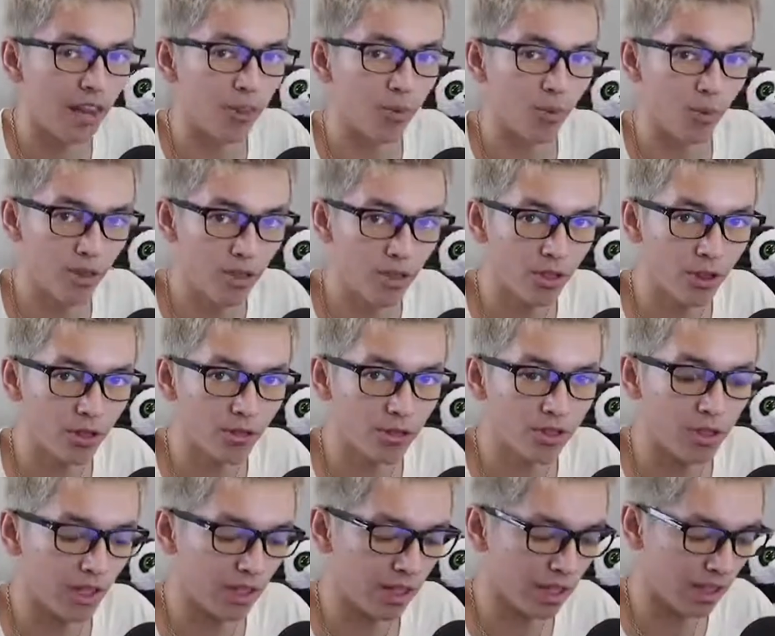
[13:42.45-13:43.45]
and then with
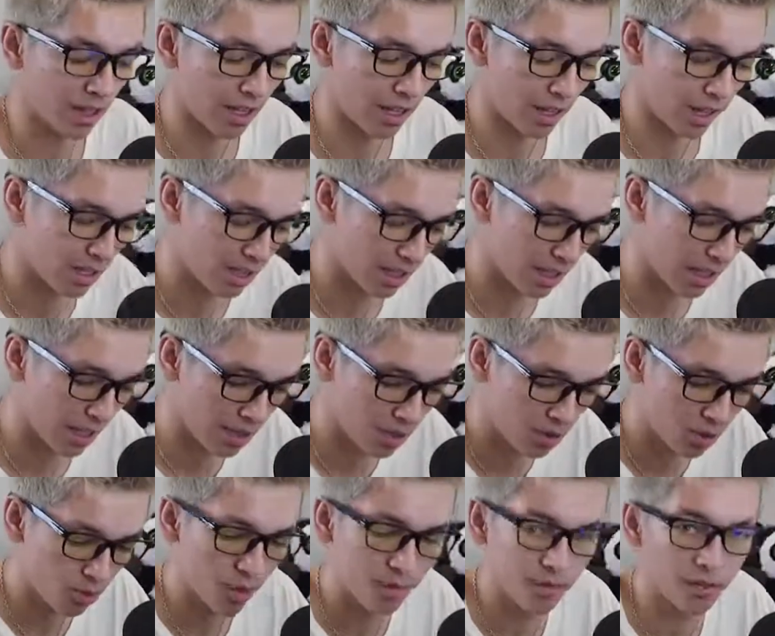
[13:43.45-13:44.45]
those,
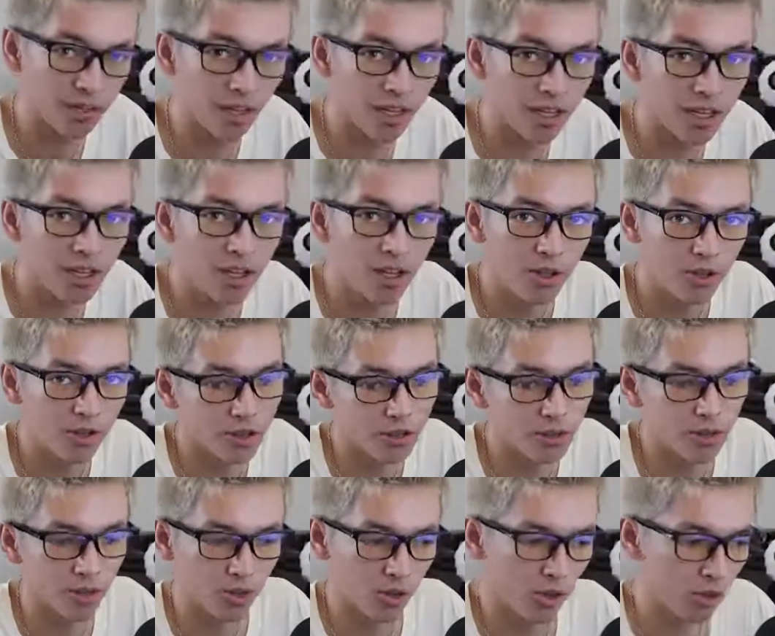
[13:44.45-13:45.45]
that's your website. You
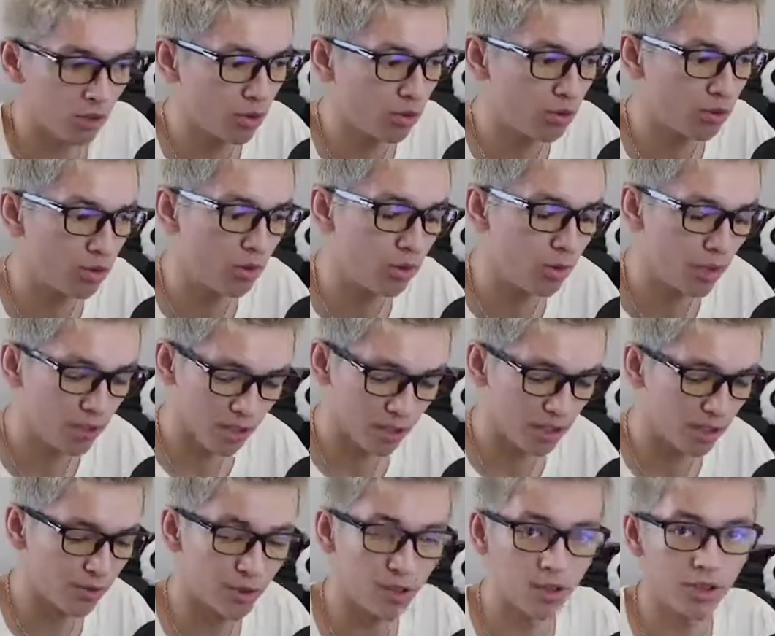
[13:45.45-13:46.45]
stick with those. You don't use a bunch
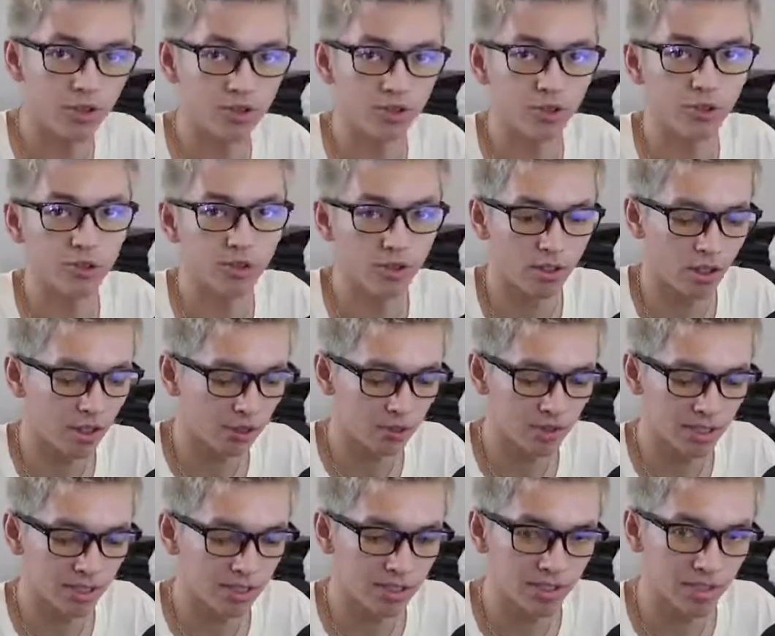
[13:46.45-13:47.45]
of different colors. You're not
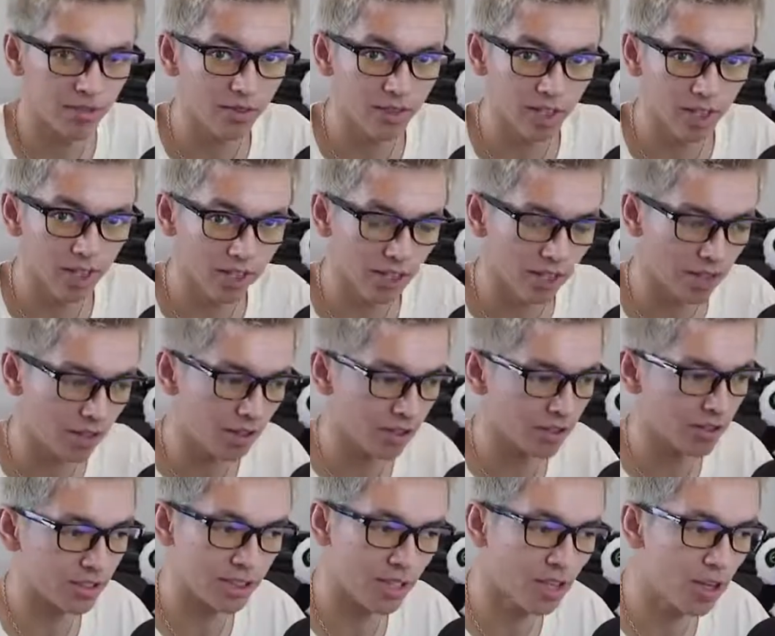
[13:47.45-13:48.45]
using 7, 8, 9
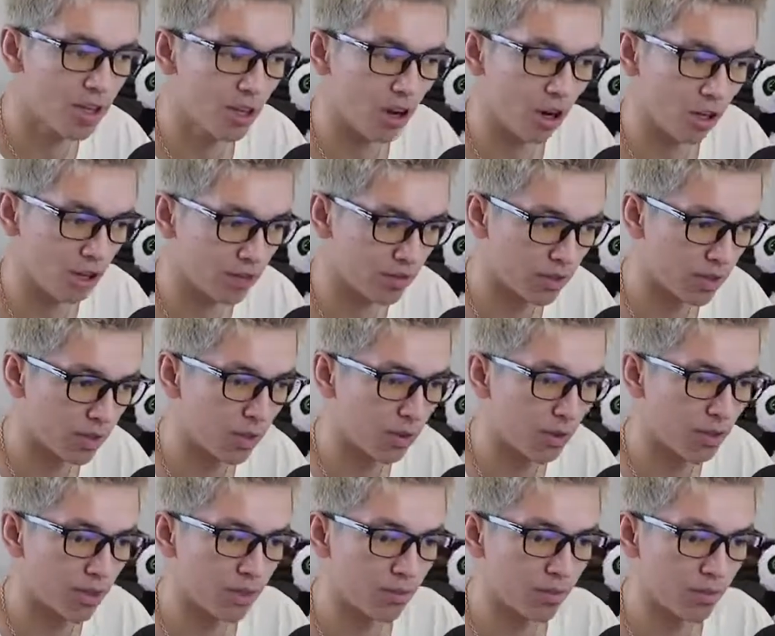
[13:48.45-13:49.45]
colors all over the
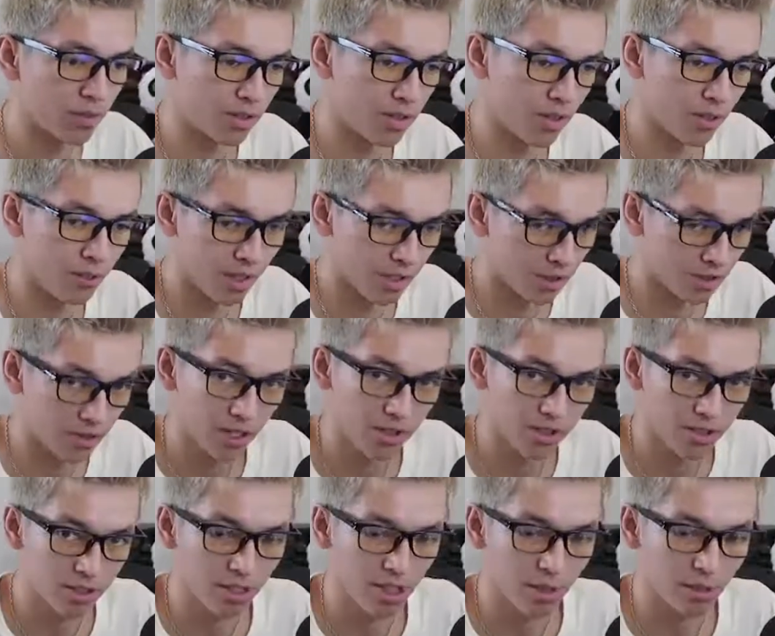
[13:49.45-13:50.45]
board. It's gonna make your
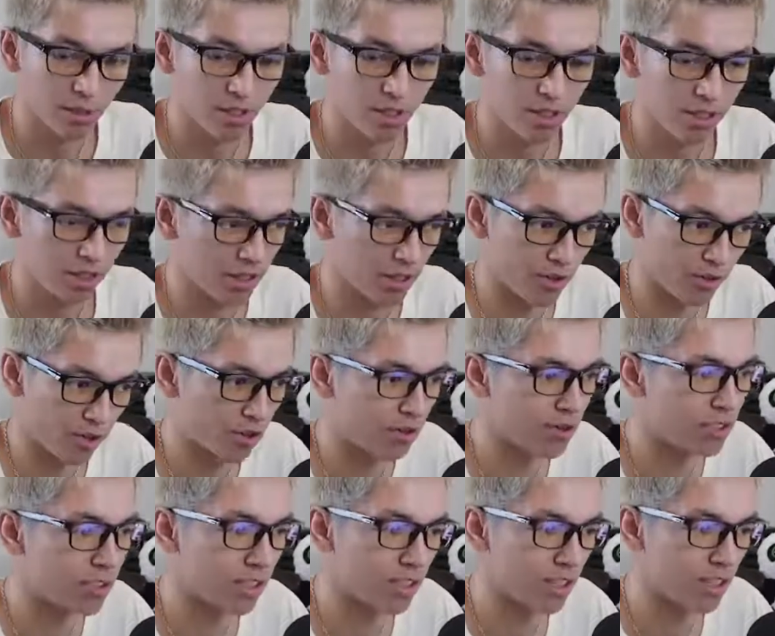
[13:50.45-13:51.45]
site look sloppy and
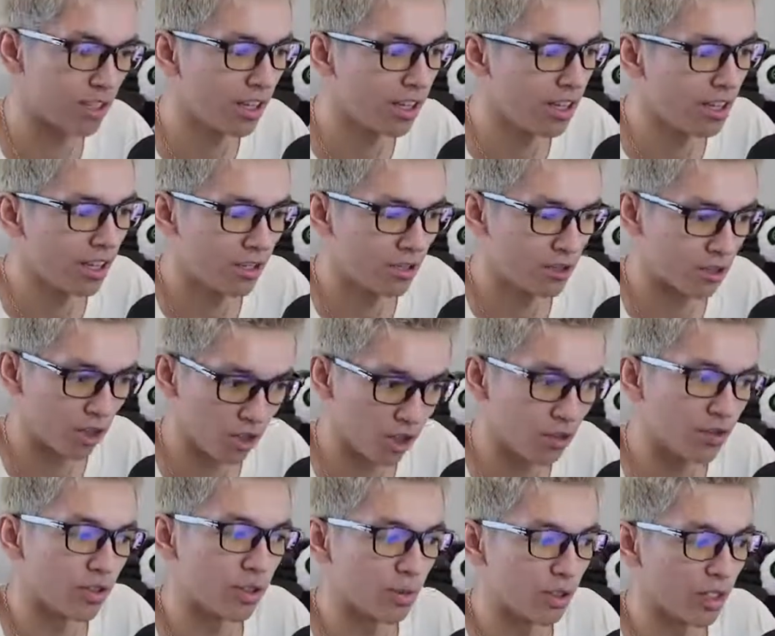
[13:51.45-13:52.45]
gross and just
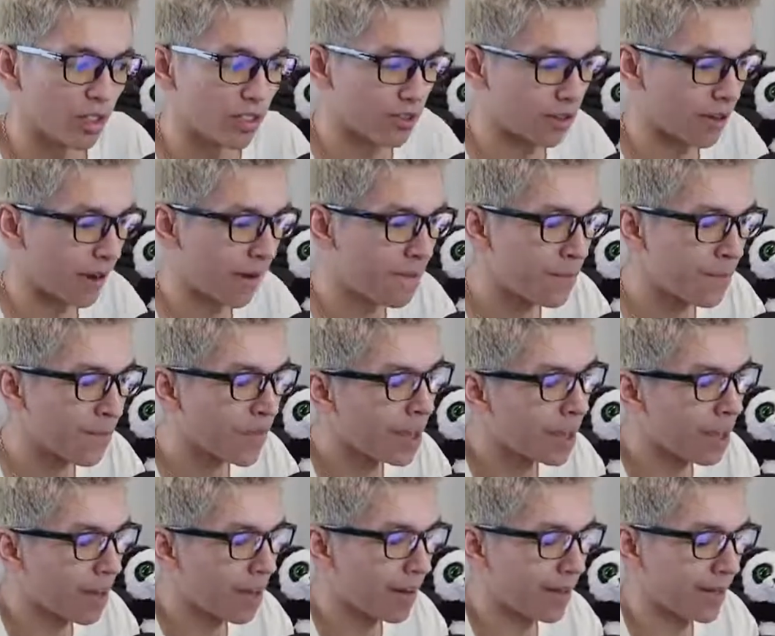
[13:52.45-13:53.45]
all over the place. Okay,
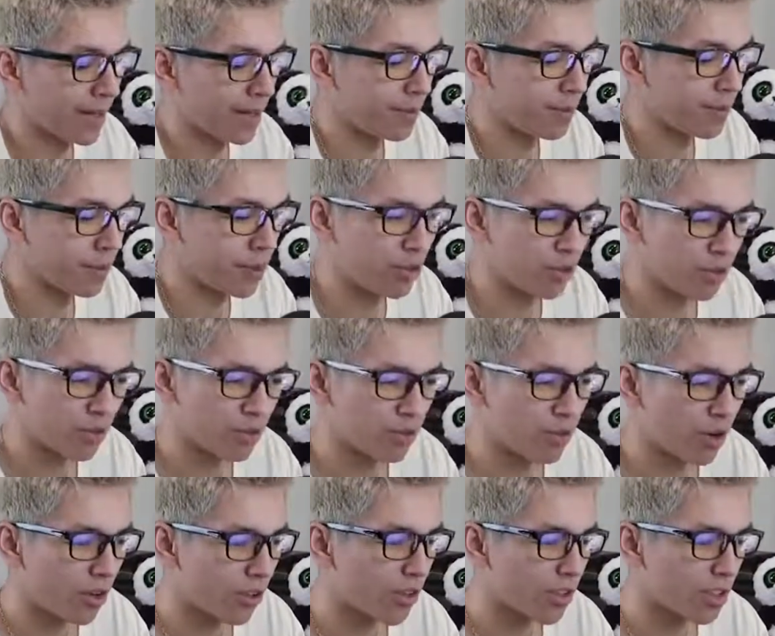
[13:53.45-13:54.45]
you know, the
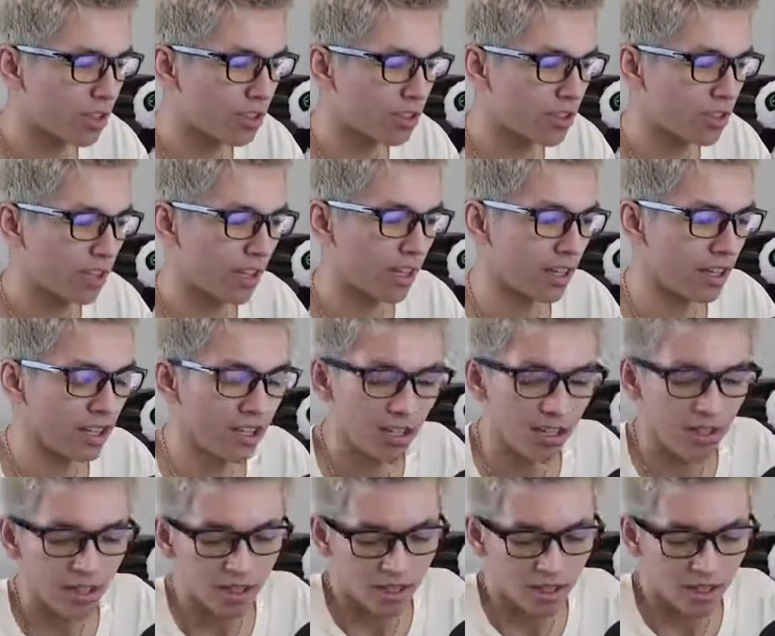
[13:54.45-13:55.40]
small things like